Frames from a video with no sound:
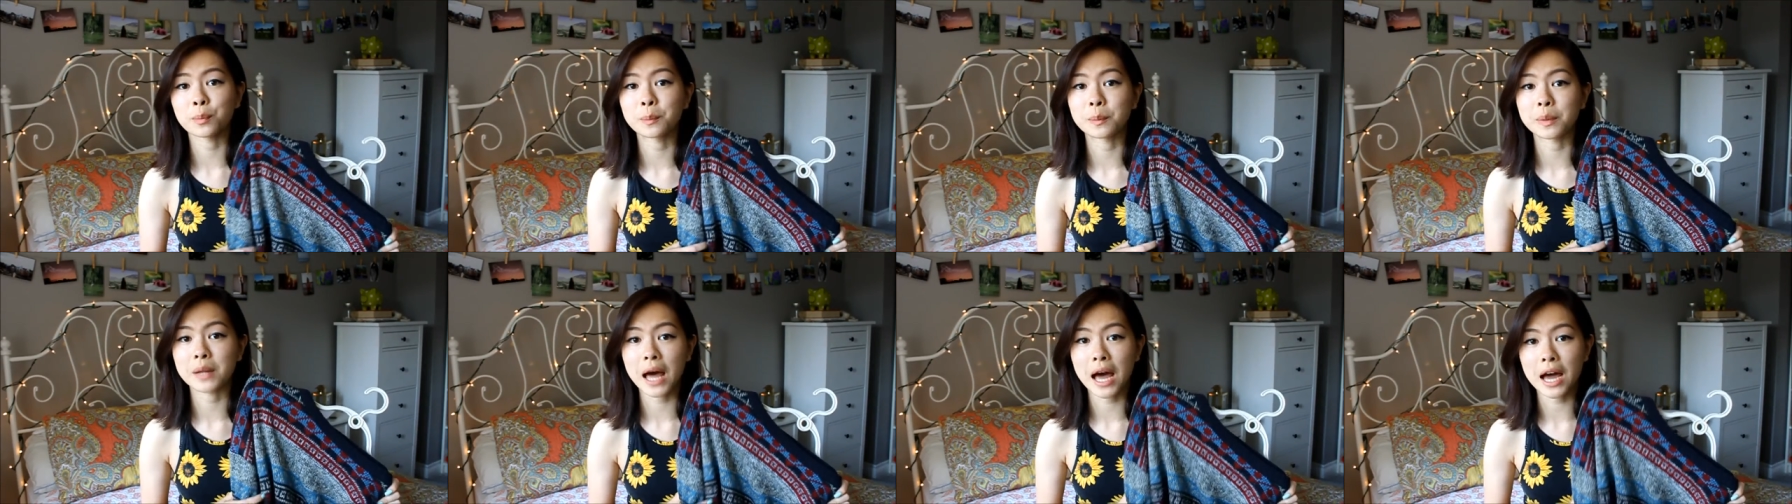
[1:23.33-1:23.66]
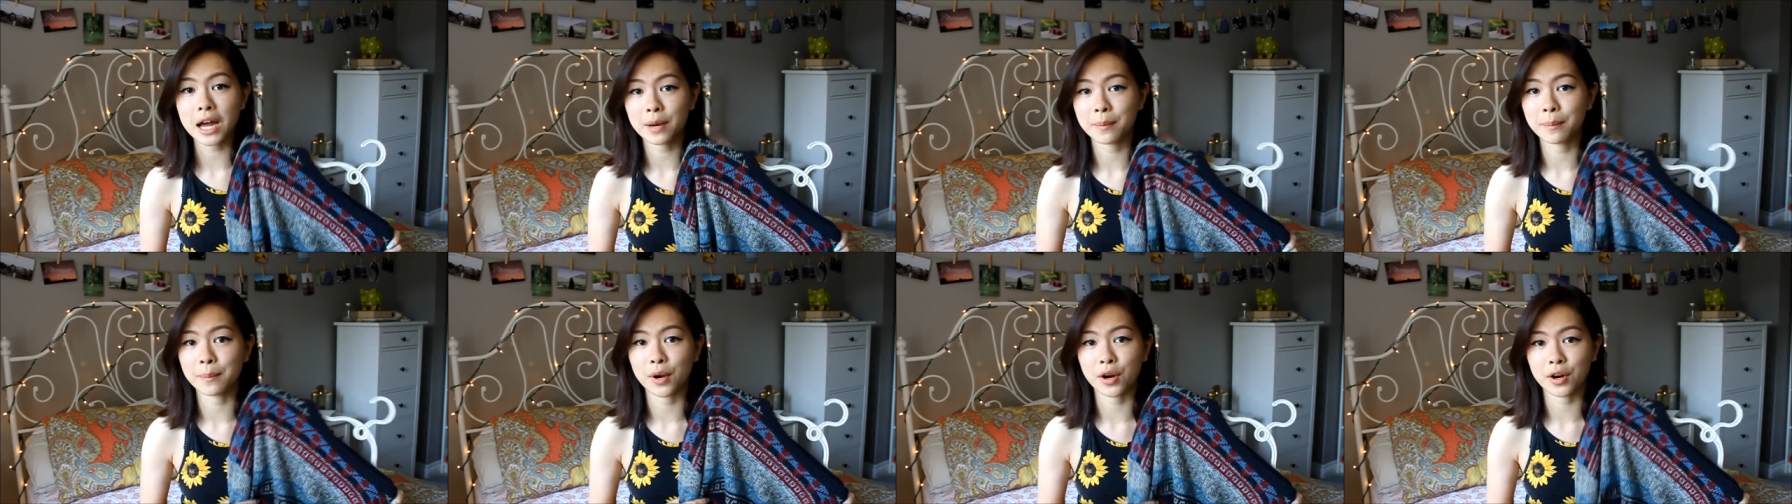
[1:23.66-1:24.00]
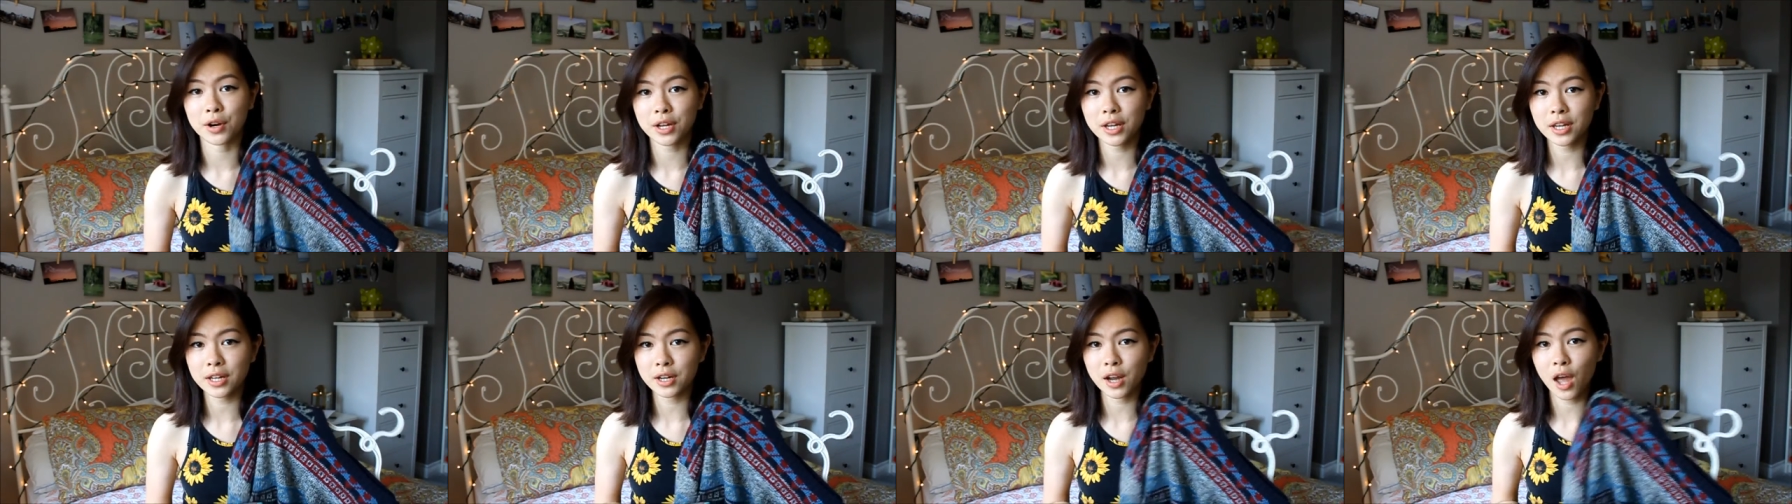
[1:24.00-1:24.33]
Black
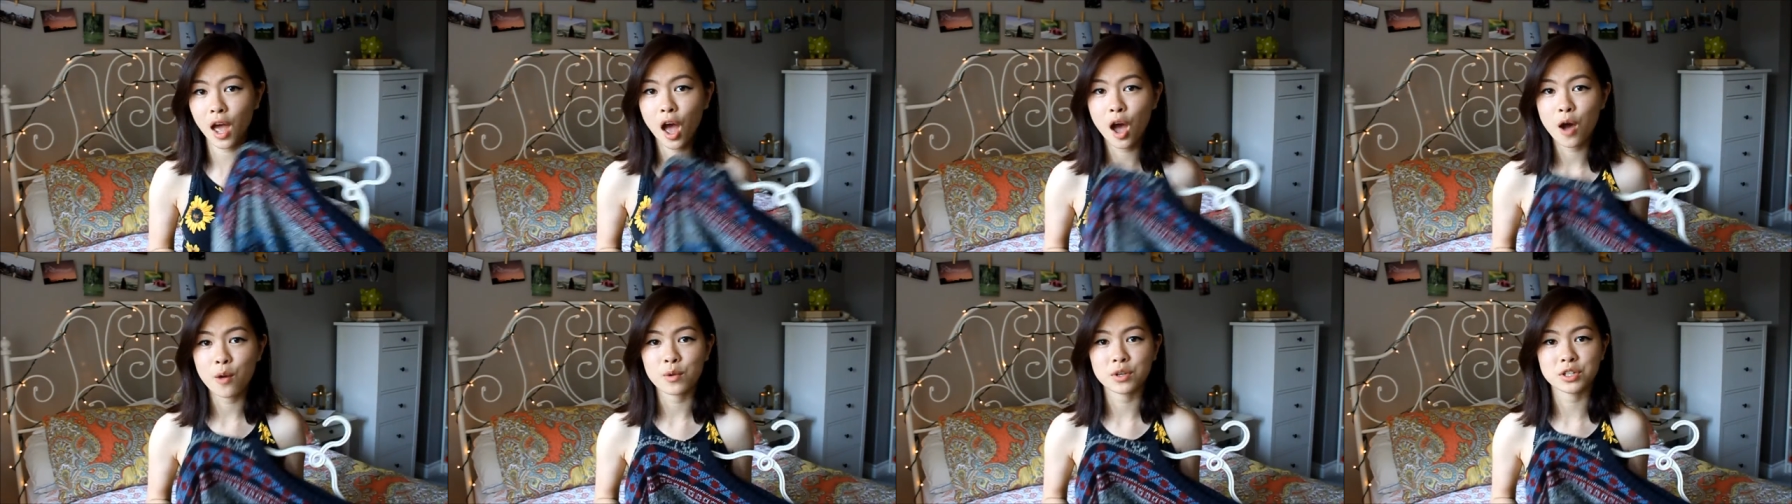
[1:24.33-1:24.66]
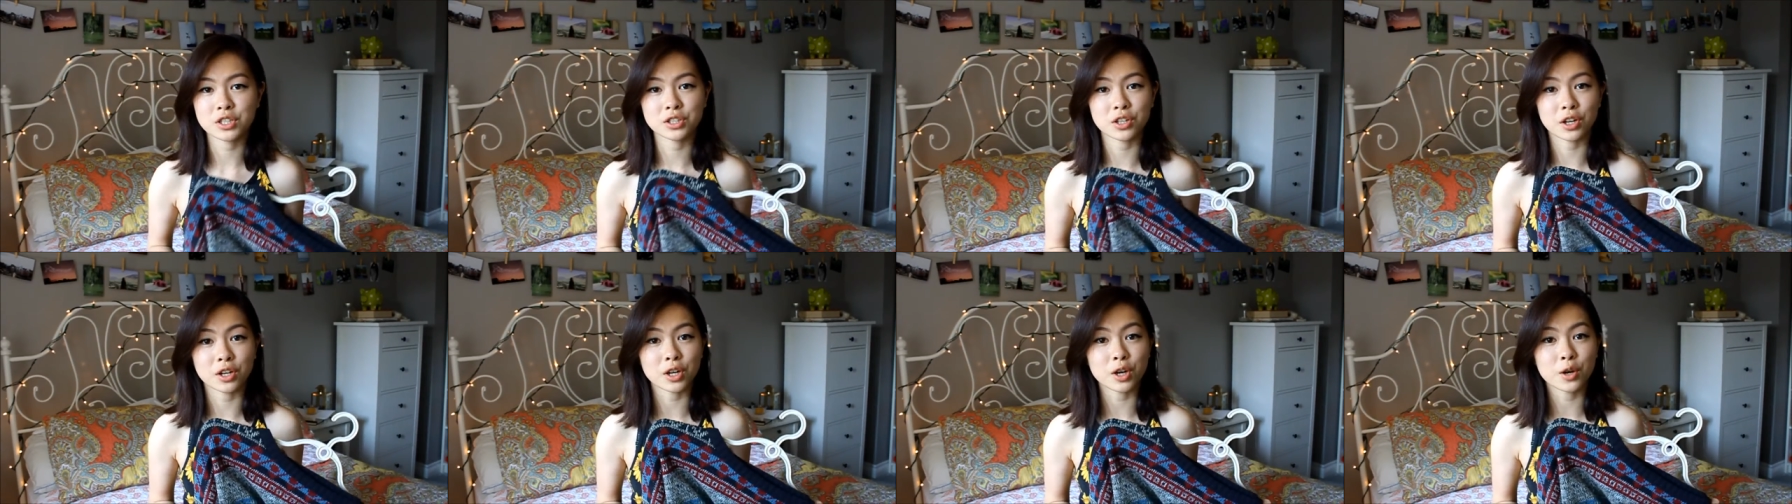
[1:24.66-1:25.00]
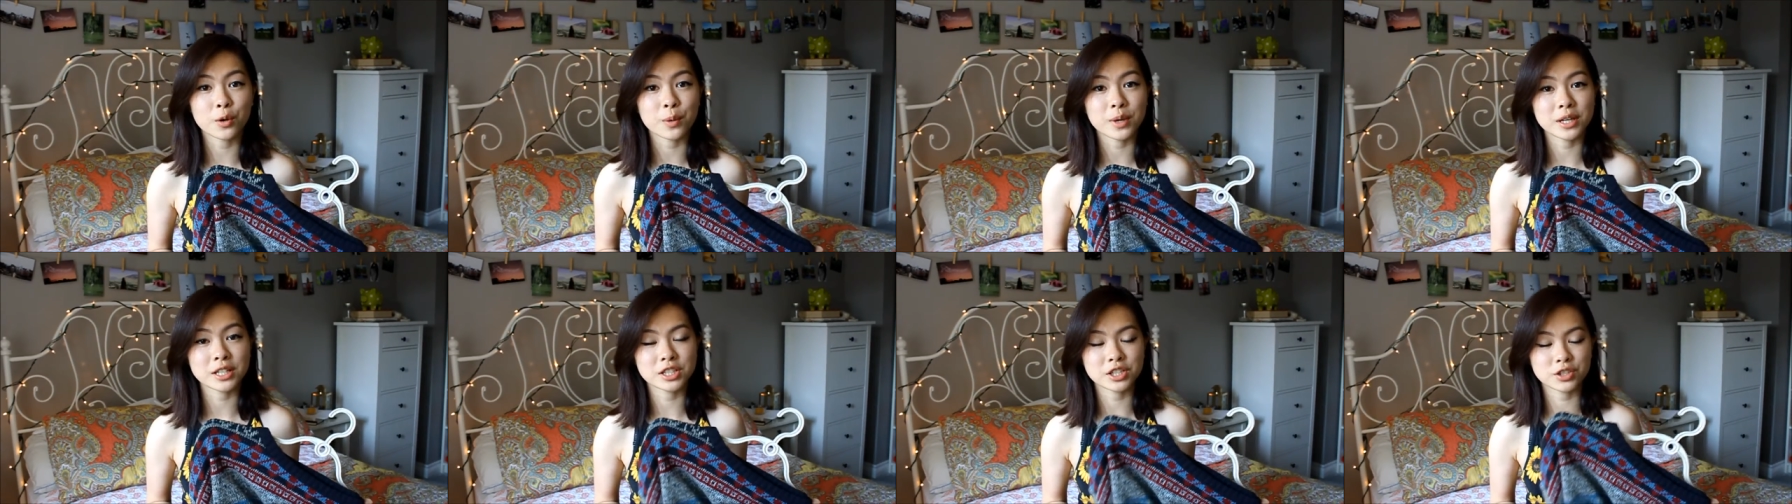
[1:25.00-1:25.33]
Market, which is on
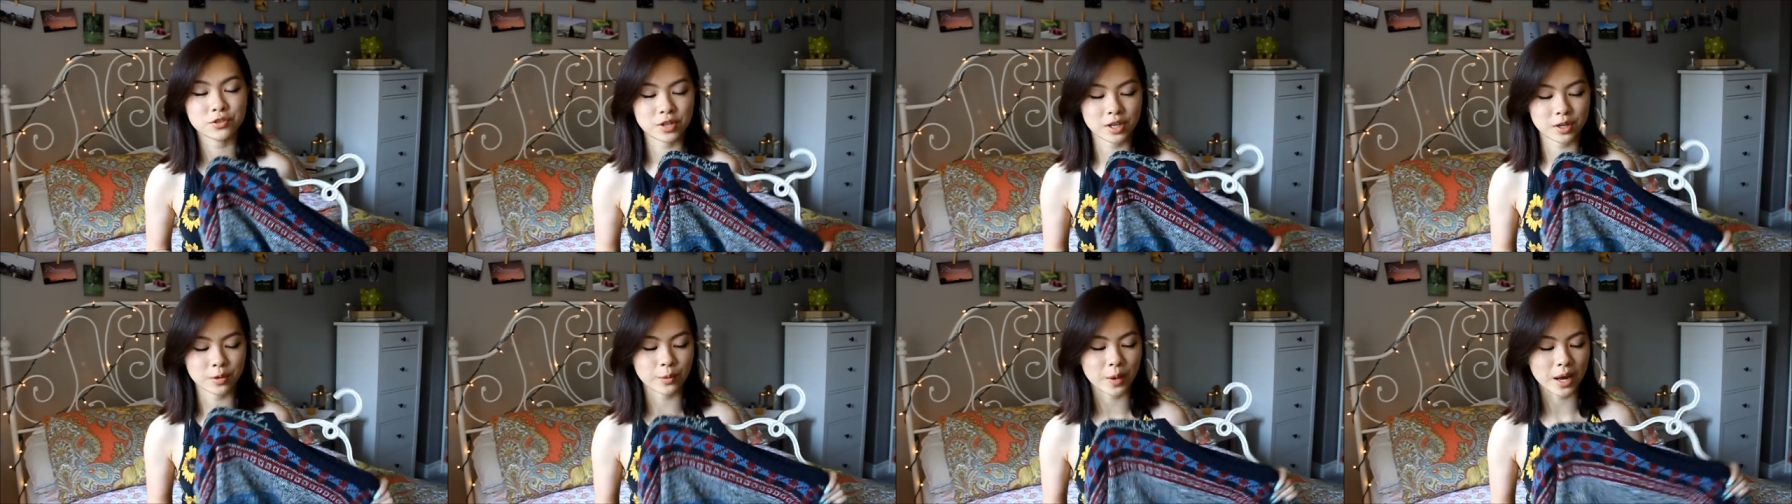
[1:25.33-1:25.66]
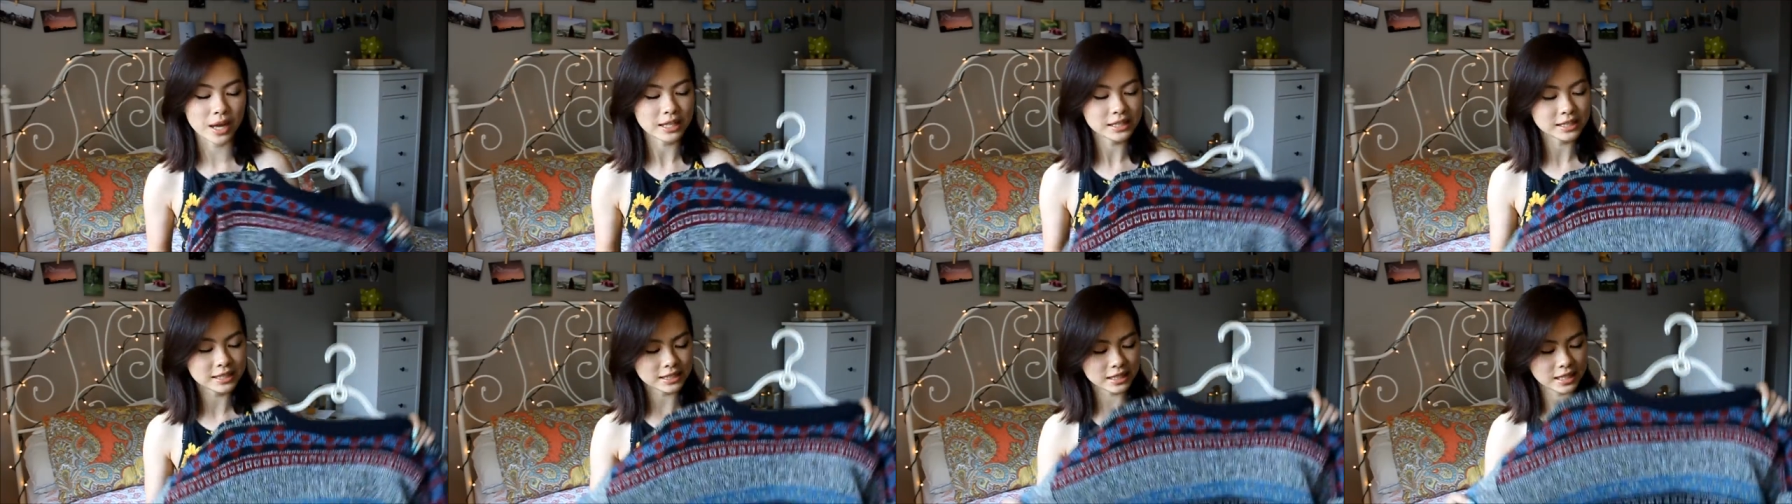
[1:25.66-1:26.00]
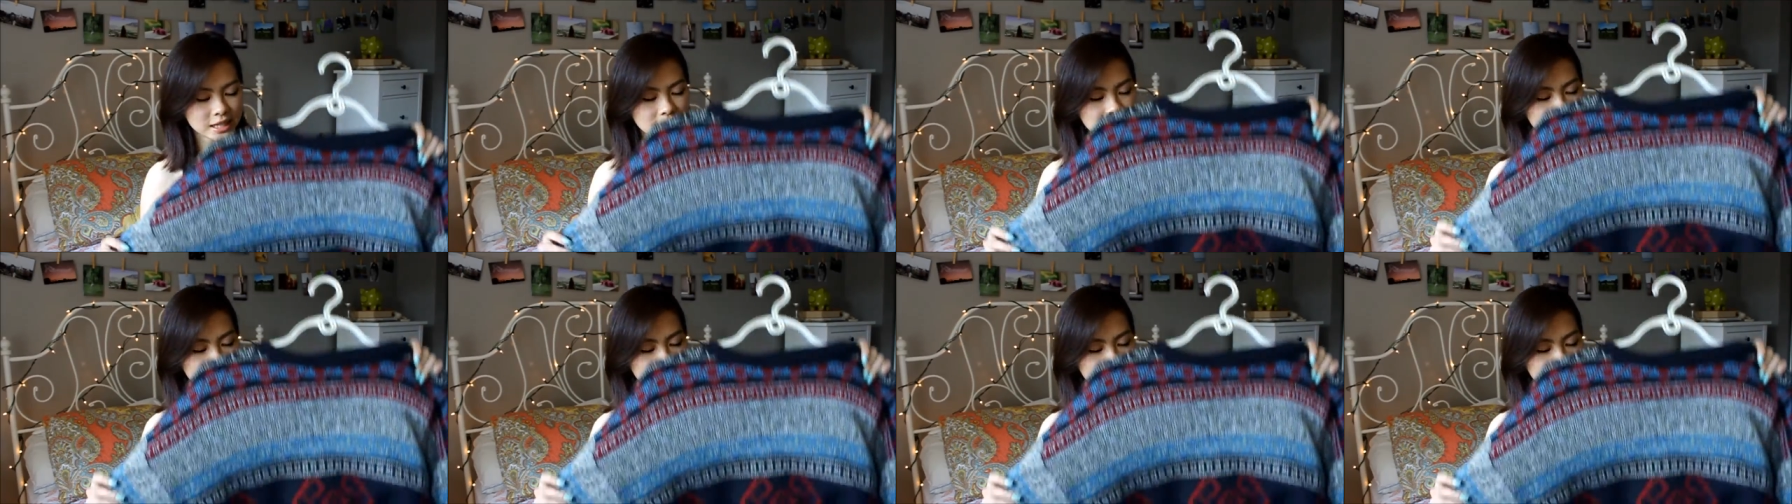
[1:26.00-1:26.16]
Queen Street West.